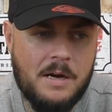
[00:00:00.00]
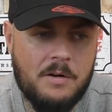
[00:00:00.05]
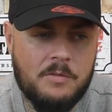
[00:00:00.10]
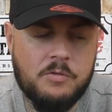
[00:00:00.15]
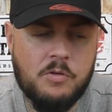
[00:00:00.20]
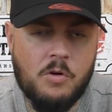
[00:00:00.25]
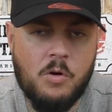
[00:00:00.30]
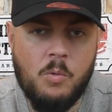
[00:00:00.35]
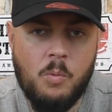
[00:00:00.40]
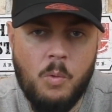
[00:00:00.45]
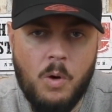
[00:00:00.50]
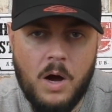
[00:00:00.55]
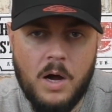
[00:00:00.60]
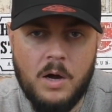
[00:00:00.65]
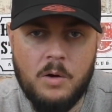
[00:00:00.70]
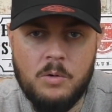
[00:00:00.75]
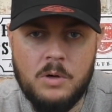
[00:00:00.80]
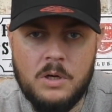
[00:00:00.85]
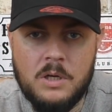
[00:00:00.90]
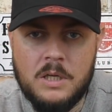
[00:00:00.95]
out for a
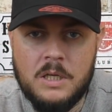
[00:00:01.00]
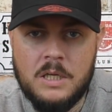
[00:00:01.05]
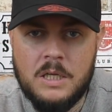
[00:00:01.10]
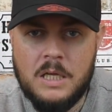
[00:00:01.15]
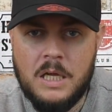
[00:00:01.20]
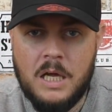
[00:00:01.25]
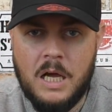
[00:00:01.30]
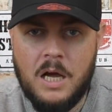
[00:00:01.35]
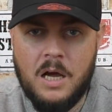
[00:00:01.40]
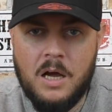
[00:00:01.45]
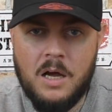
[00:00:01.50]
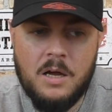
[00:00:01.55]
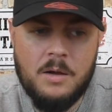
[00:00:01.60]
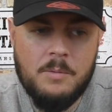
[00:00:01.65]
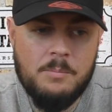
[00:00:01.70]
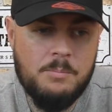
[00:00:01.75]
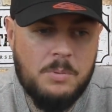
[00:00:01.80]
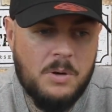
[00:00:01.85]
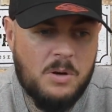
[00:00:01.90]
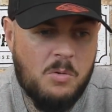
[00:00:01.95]
while.
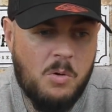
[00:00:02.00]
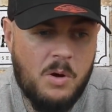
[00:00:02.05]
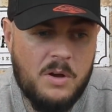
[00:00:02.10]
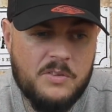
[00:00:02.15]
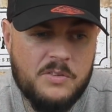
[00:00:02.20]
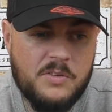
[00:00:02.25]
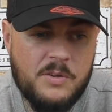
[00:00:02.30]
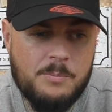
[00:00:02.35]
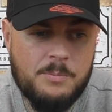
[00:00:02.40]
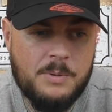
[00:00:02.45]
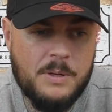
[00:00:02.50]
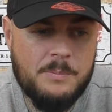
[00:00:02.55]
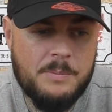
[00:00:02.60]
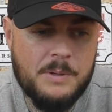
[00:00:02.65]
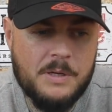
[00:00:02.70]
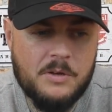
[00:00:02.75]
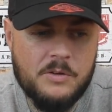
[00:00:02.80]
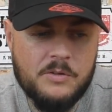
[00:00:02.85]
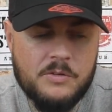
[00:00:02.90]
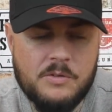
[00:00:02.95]
But quite simply
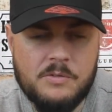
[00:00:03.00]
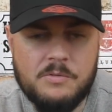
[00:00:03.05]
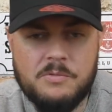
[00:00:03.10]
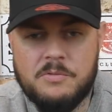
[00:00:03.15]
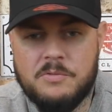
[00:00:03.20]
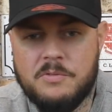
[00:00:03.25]
because of